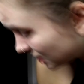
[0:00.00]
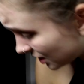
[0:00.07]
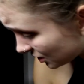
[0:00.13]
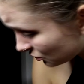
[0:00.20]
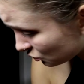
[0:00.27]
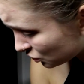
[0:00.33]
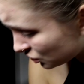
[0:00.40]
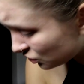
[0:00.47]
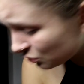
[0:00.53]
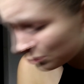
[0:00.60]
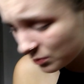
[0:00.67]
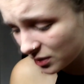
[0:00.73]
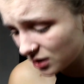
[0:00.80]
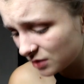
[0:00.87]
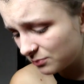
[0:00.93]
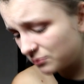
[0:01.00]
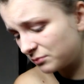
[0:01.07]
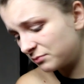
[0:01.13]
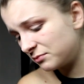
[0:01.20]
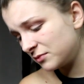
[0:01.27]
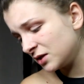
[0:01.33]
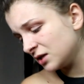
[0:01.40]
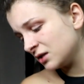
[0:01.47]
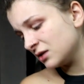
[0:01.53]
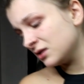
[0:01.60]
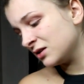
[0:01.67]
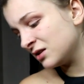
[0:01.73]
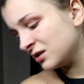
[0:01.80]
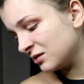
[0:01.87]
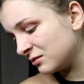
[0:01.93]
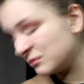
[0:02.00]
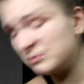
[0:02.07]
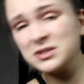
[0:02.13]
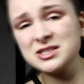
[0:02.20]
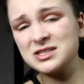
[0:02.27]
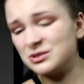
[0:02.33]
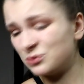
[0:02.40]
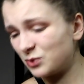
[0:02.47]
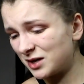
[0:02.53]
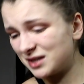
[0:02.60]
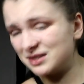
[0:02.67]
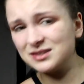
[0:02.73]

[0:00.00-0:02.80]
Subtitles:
Yeah, you're cute, but you're wet.